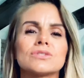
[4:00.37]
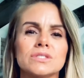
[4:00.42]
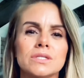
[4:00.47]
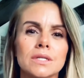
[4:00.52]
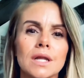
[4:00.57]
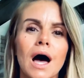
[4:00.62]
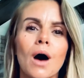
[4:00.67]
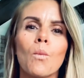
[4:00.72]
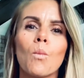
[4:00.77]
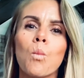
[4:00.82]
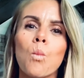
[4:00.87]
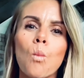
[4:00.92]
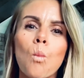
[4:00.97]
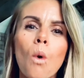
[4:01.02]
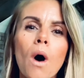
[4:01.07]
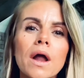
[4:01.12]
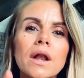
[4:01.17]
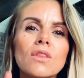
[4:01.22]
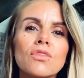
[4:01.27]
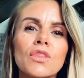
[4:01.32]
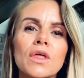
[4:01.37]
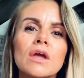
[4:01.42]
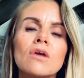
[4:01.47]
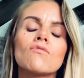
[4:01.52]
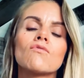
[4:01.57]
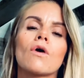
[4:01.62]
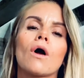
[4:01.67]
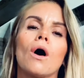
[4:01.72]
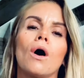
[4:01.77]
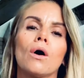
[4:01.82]
not one thing
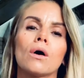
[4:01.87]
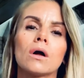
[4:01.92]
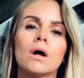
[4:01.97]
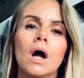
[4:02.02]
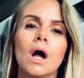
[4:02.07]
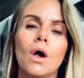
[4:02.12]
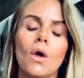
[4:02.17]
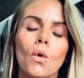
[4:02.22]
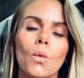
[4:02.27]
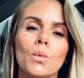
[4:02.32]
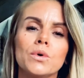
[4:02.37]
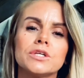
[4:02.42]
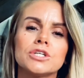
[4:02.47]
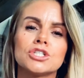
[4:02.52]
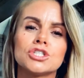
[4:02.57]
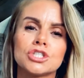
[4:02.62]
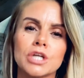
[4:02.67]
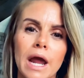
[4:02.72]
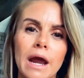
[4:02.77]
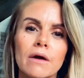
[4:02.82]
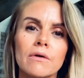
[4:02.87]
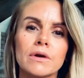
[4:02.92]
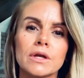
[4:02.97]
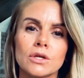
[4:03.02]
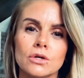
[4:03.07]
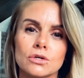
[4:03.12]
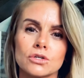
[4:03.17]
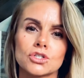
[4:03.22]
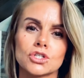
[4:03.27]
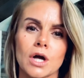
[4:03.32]
wrong with sharing
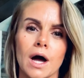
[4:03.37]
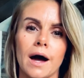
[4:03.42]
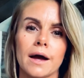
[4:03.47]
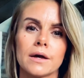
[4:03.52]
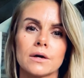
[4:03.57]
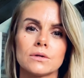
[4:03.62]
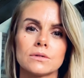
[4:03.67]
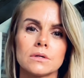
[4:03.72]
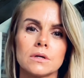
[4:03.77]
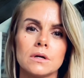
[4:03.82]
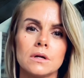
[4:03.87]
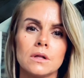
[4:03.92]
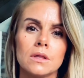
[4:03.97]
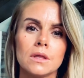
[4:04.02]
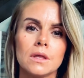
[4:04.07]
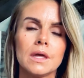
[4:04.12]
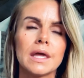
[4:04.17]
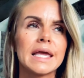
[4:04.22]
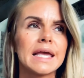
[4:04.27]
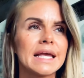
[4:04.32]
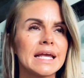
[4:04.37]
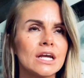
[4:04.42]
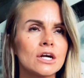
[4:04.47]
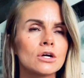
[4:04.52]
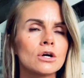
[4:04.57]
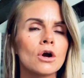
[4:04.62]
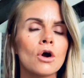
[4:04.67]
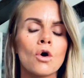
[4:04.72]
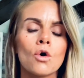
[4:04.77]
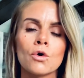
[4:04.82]
your child,
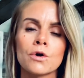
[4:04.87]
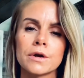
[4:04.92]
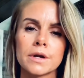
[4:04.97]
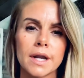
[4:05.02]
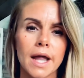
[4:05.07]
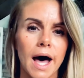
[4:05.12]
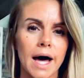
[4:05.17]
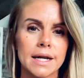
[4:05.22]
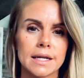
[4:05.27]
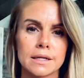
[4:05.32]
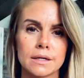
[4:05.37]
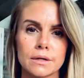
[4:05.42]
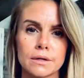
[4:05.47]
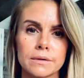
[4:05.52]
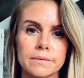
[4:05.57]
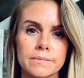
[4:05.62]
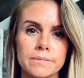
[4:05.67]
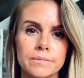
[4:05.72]
here or not here.